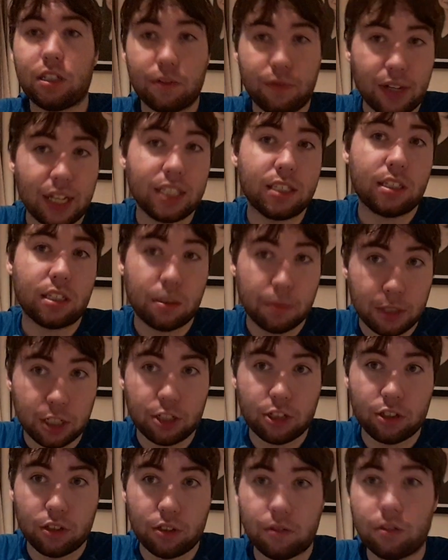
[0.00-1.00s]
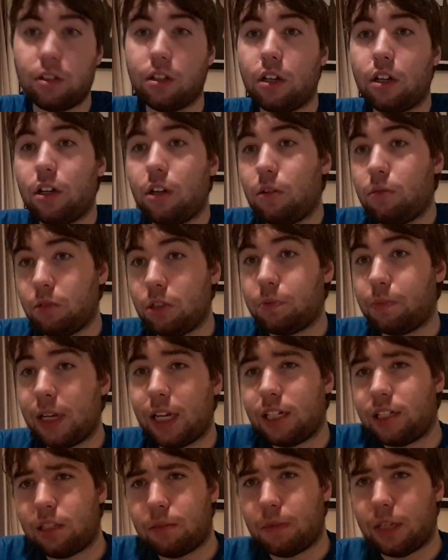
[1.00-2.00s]
Defence Commissioner, which
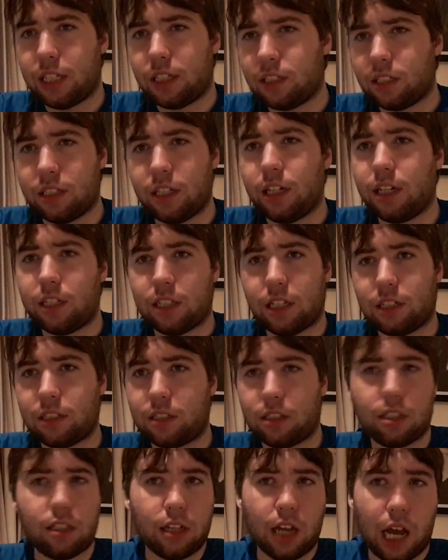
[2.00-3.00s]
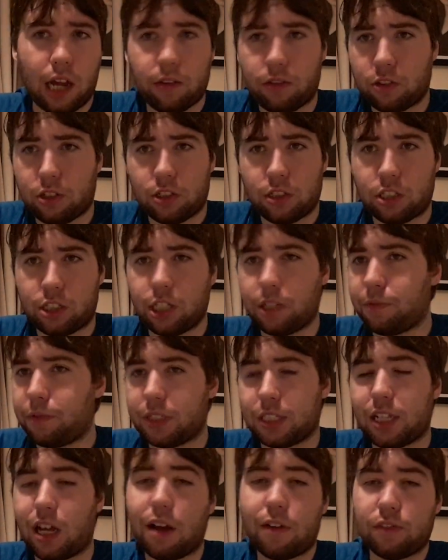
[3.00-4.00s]
basically means nearly that the Irish Chief
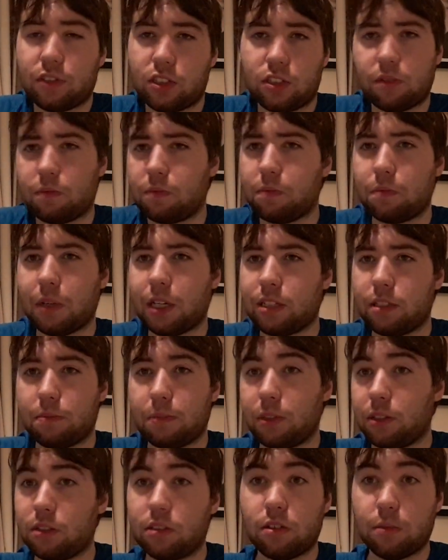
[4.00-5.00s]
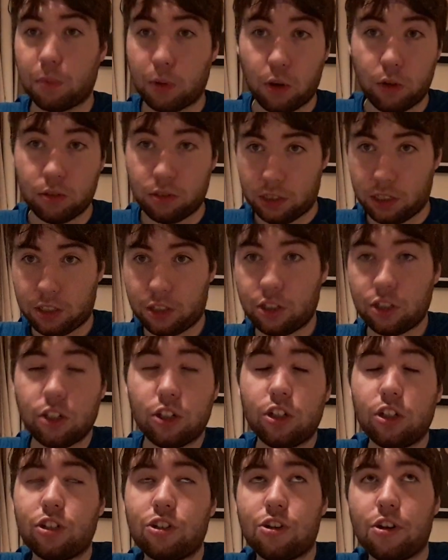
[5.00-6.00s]
of Staff and stuff basically is supporting it
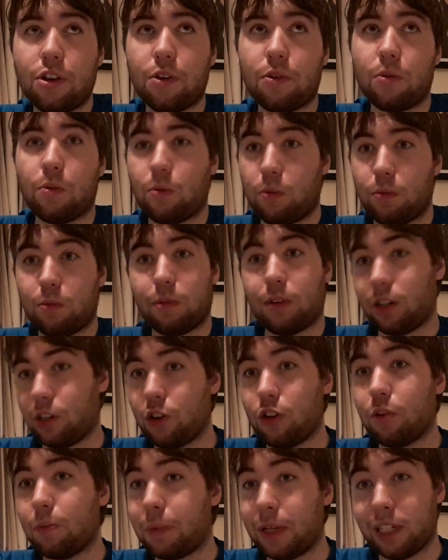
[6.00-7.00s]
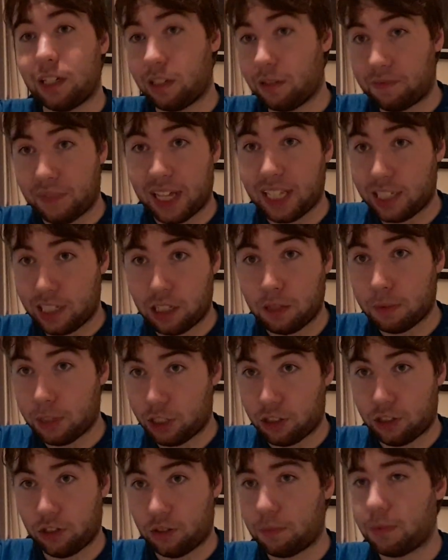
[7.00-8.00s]
to a European Defence
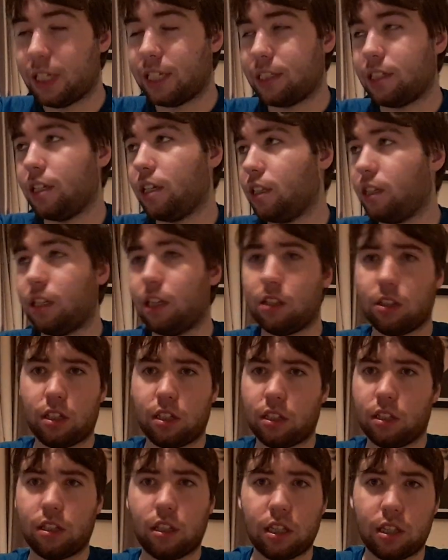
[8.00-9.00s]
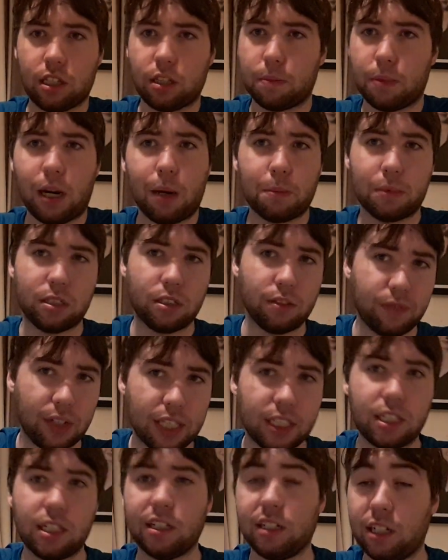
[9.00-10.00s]
Commission, basically. And the Department of
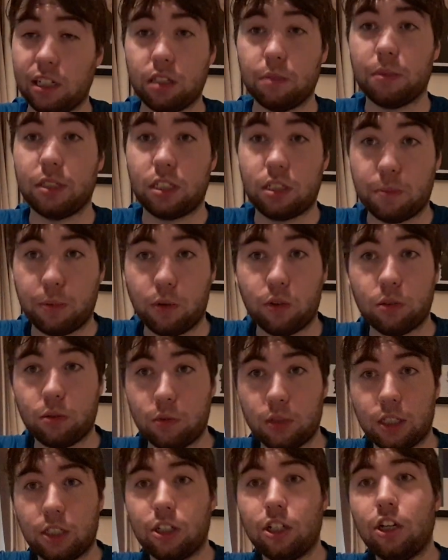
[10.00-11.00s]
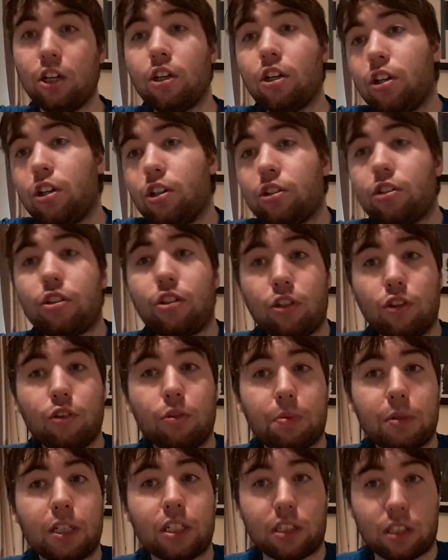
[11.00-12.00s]
Defence here nearly be supporting it to the
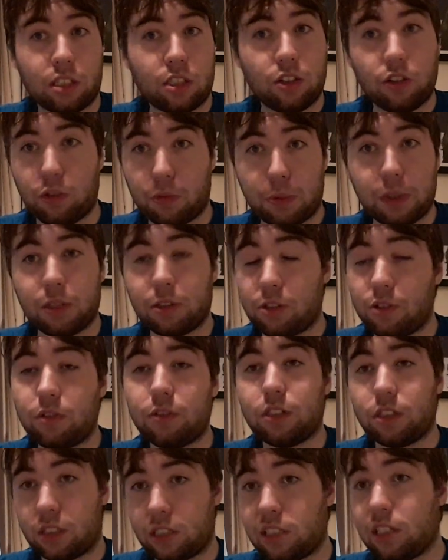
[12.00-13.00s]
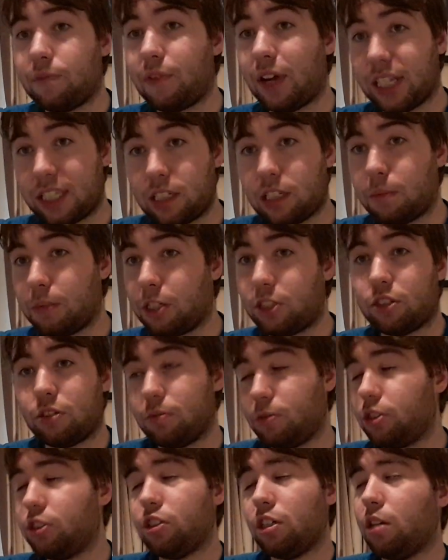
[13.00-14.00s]
European Union's Defence Commissioner,
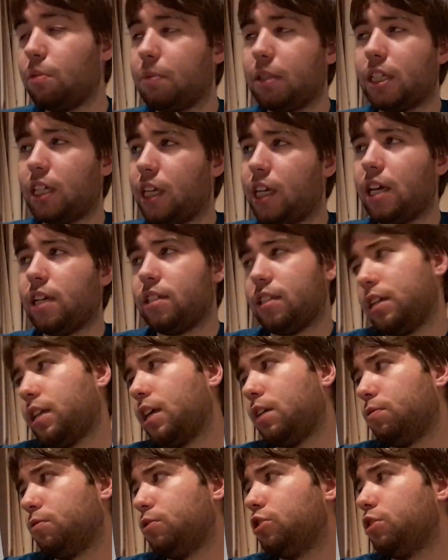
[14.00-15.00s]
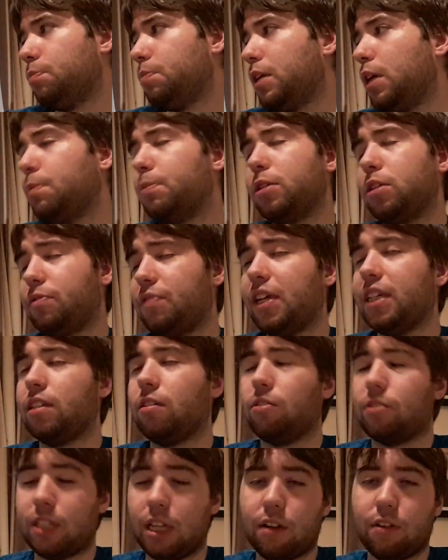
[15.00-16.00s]
which shouldn't be the case. Again, we should be able to defend
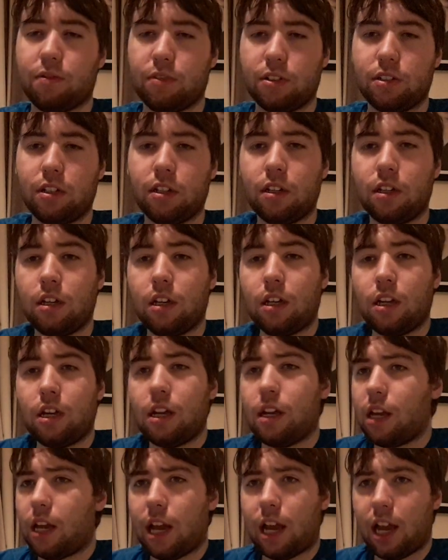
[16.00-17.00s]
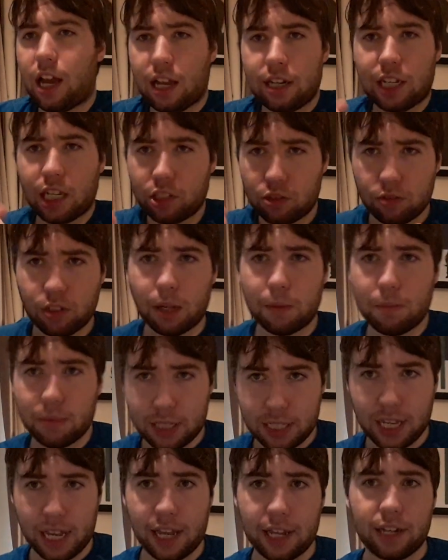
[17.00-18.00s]
ourselves. And that's what I'm
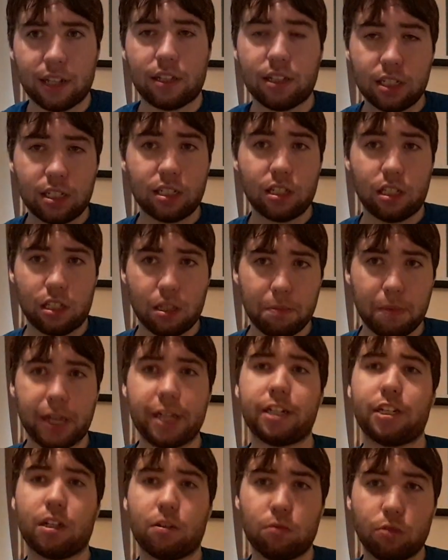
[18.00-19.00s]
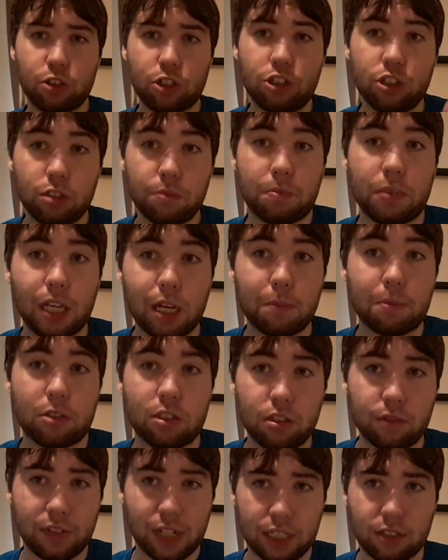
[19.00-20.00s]
saying here. This is the main thing. We should be able
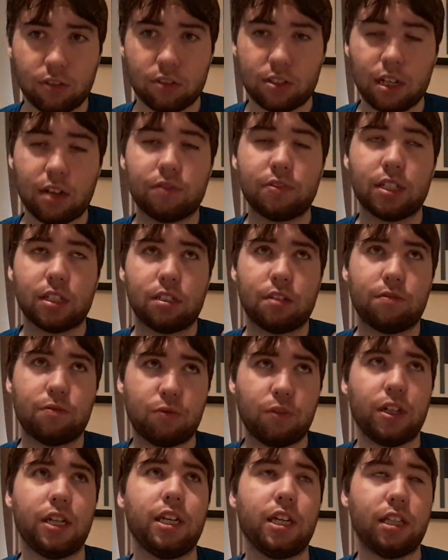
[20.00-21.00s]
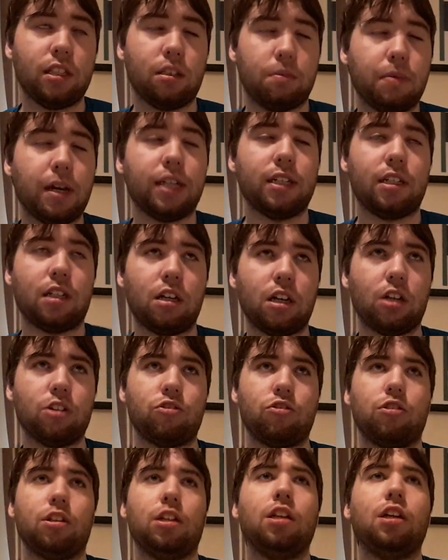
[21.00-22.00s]
to defend ourselves as a free, independent
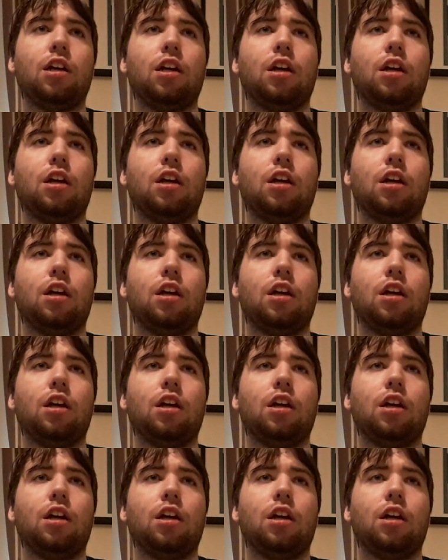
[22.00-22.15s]
country.